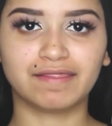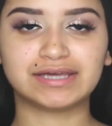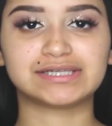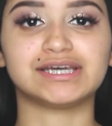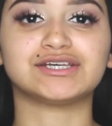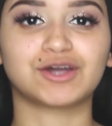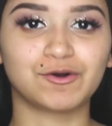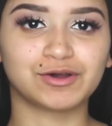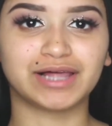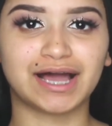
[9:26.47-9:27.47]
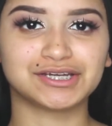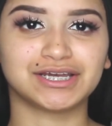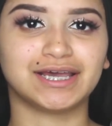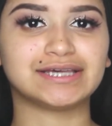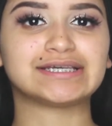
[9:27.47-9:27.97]
This is Koko
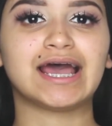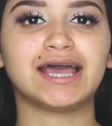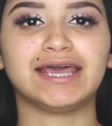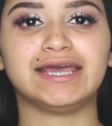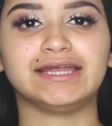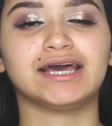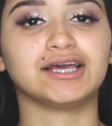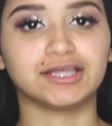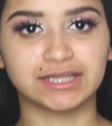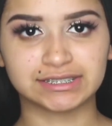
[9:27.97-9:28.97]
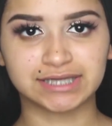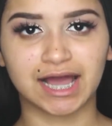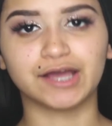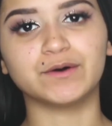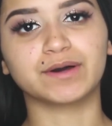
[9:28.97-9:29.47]
lashes in the
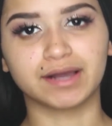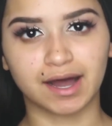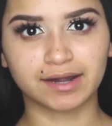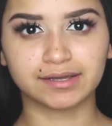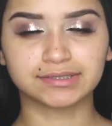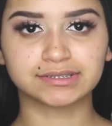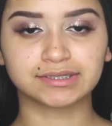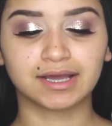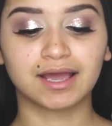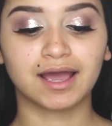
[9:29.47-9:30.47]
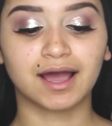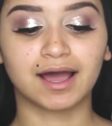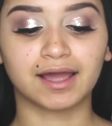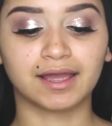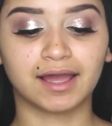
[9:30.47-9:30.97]
style Goddess.
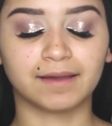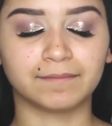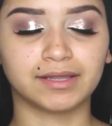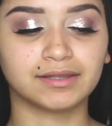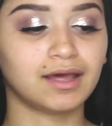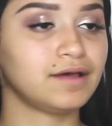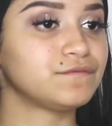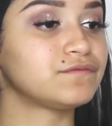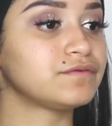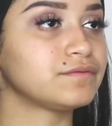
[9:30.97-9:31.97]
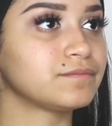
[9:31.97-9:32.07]
I am in love.